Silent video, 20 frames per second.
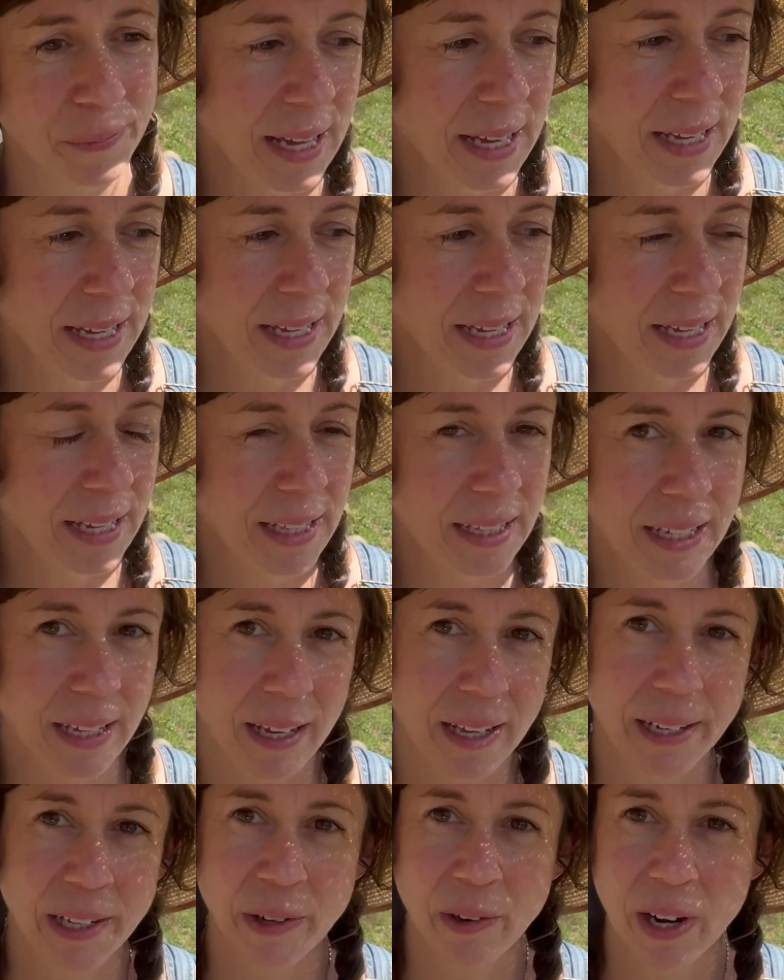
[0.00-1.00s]
In the
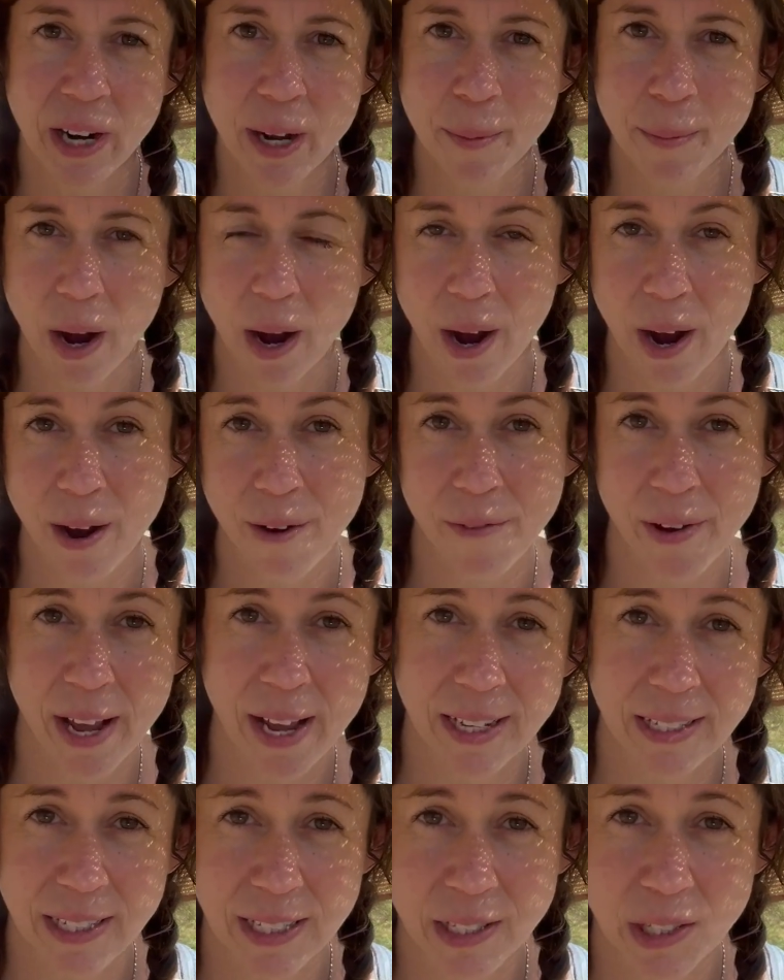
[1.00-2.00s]
Enneagram of
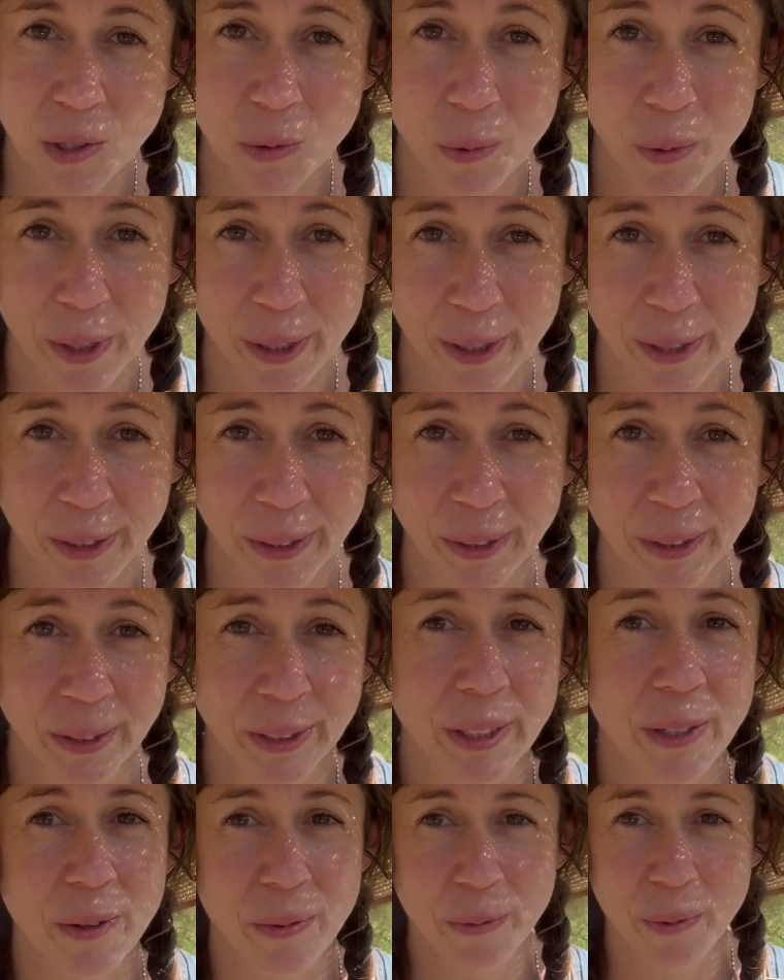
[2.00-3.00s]
Essence world,
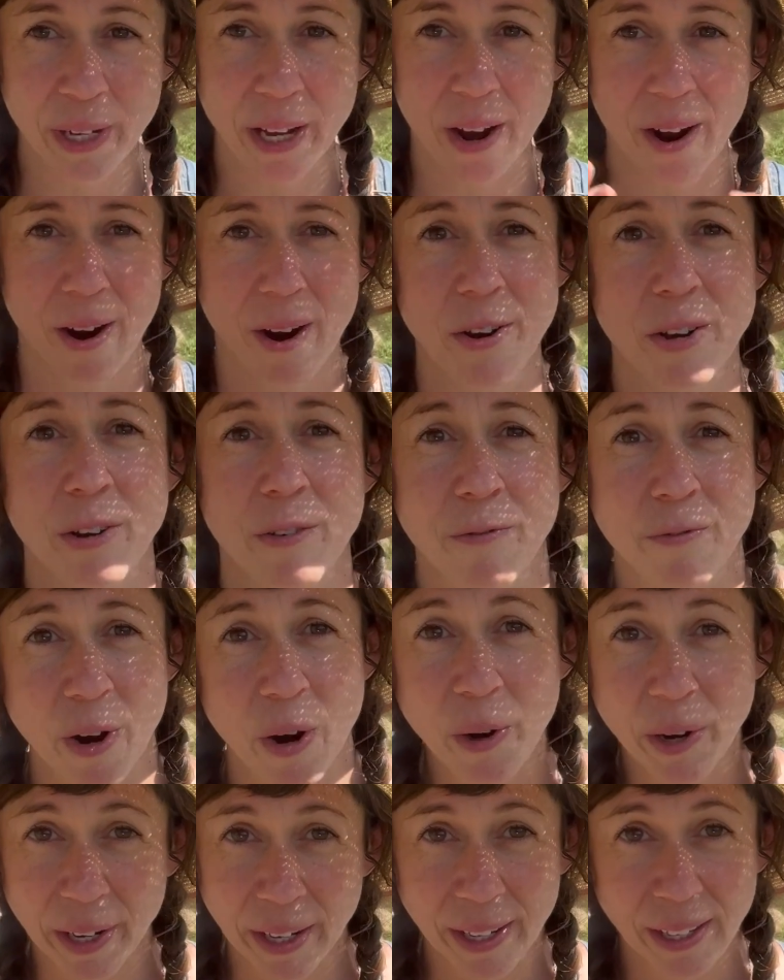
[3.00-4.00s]
we are
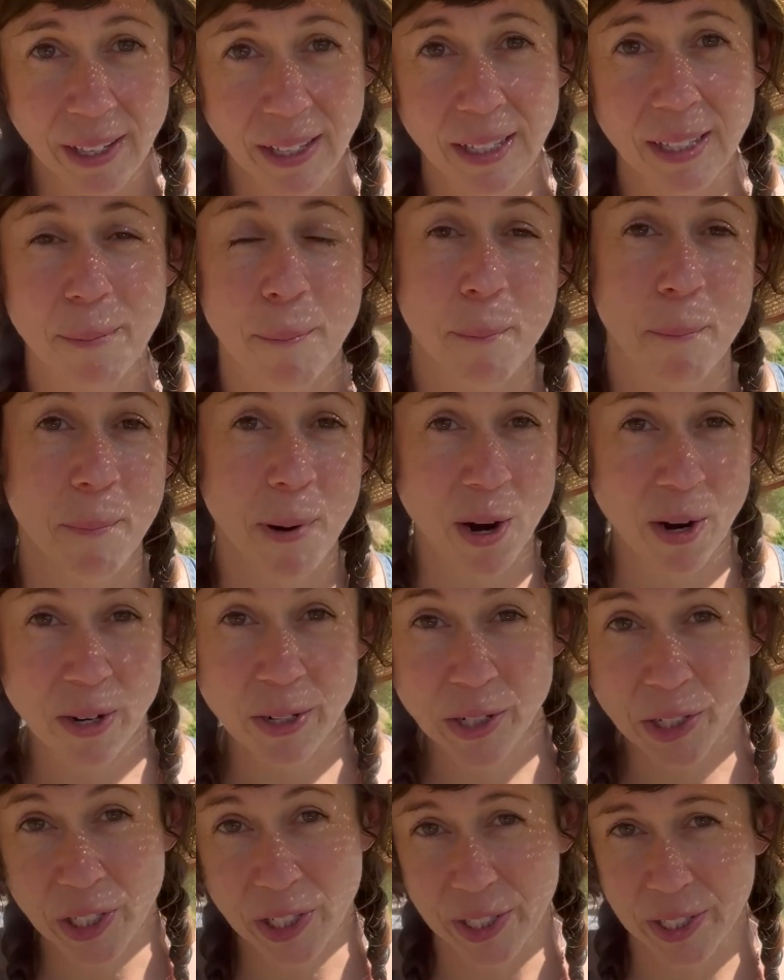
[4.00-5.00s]
devoting
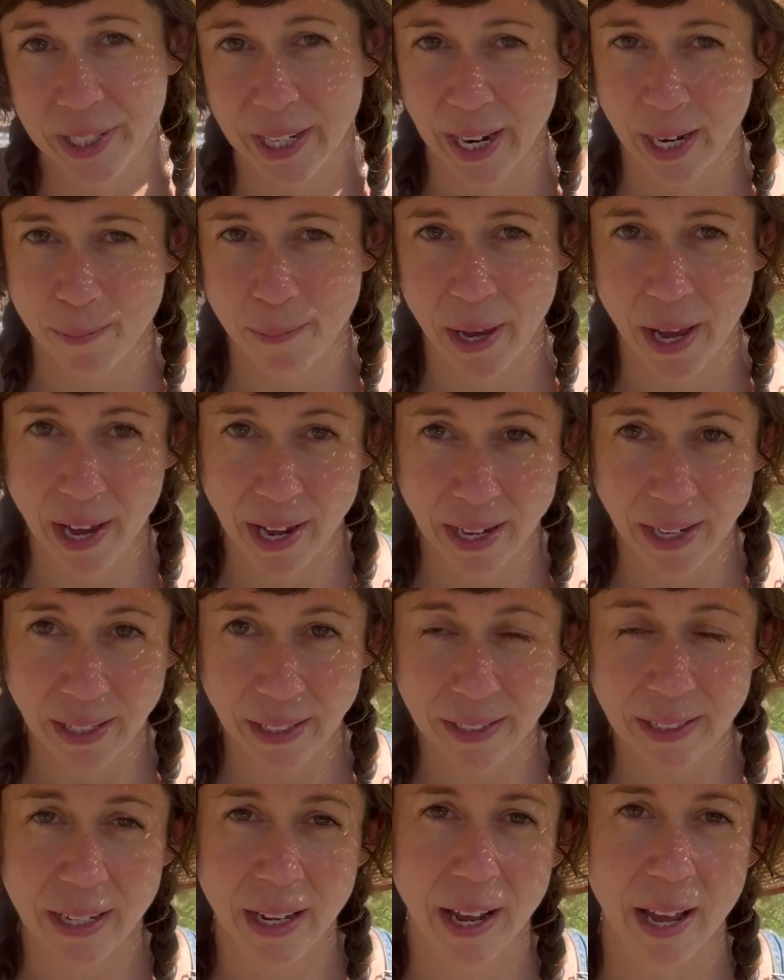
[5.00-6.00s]
March to Type
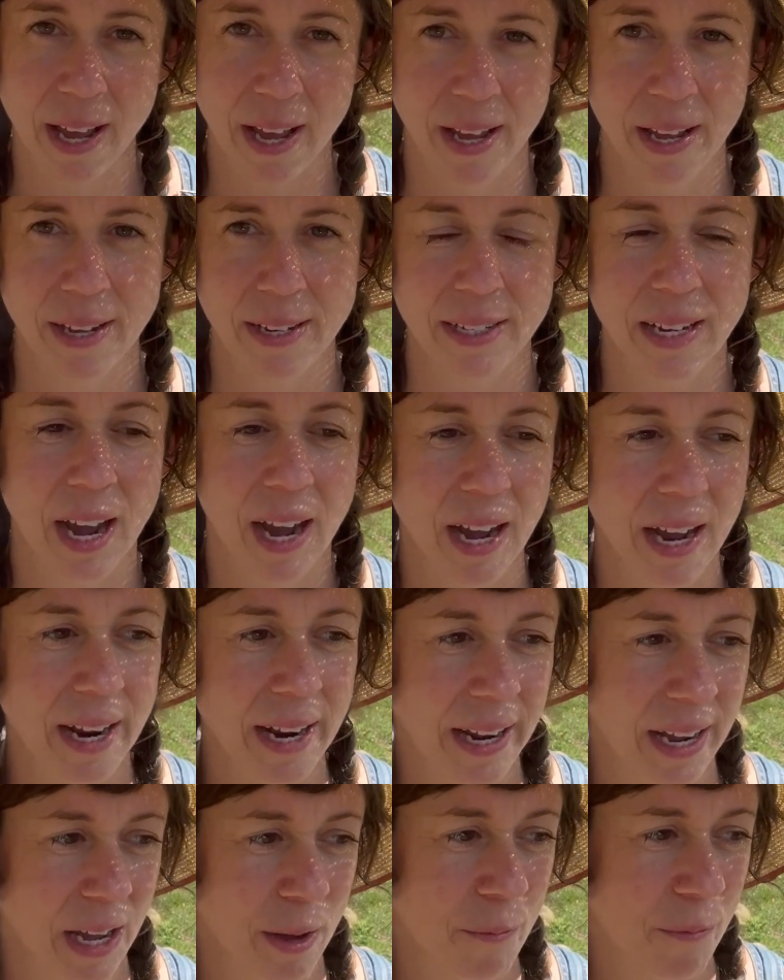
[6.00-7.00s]
8, and I
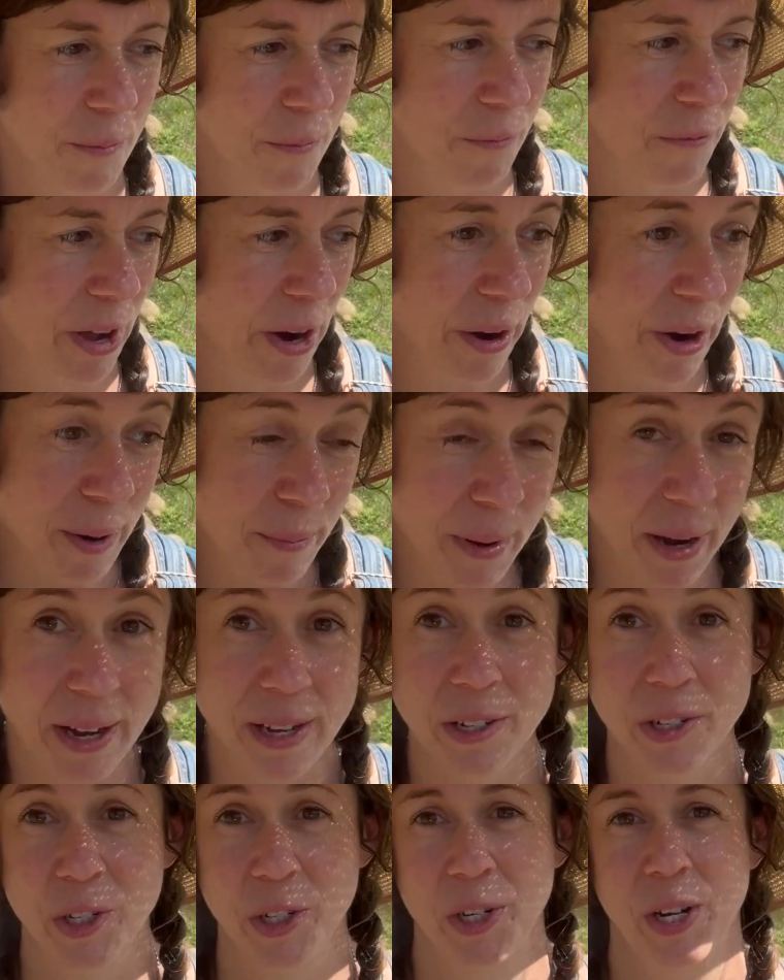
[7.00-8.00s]
am very
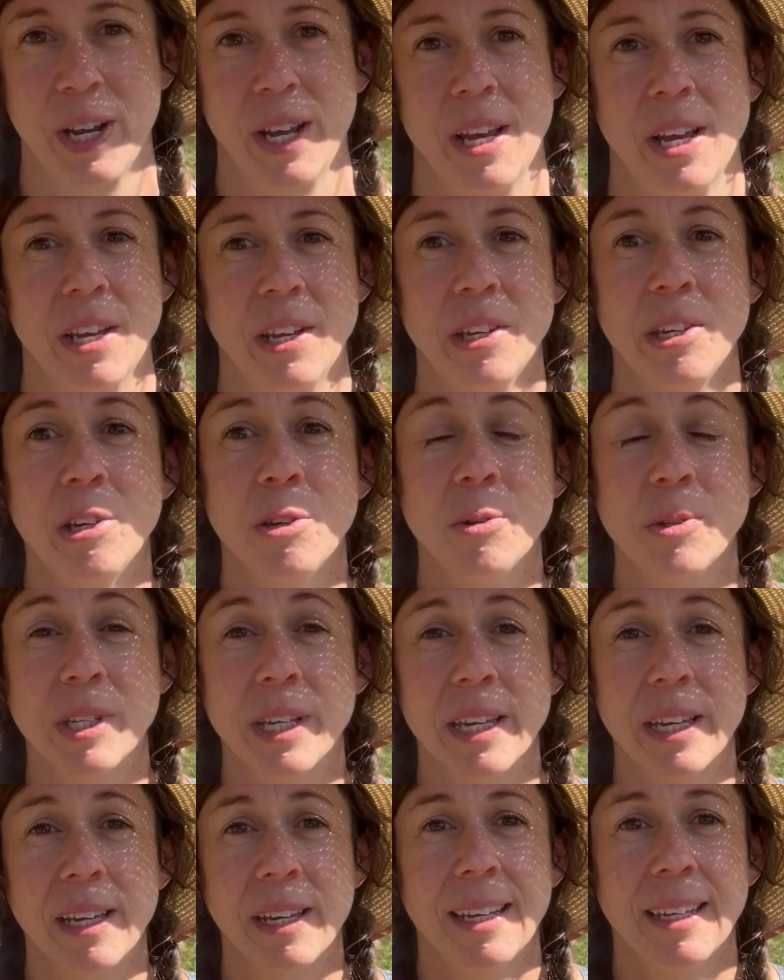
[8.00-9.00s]
much
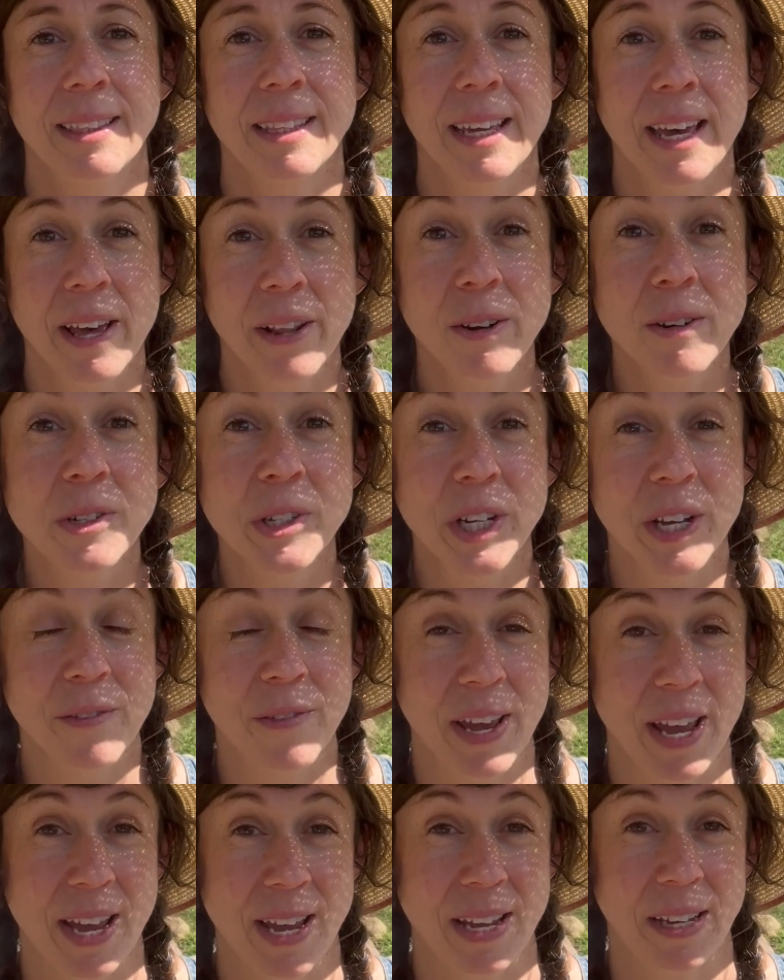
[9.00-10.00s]
using the energy of
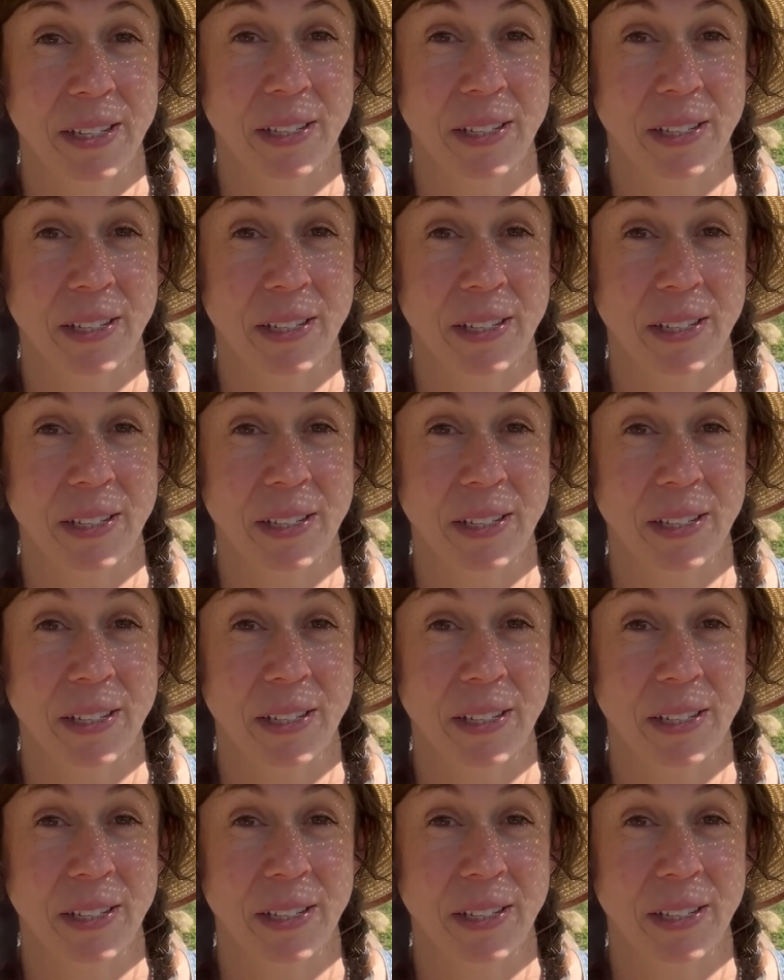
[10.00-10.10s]
eight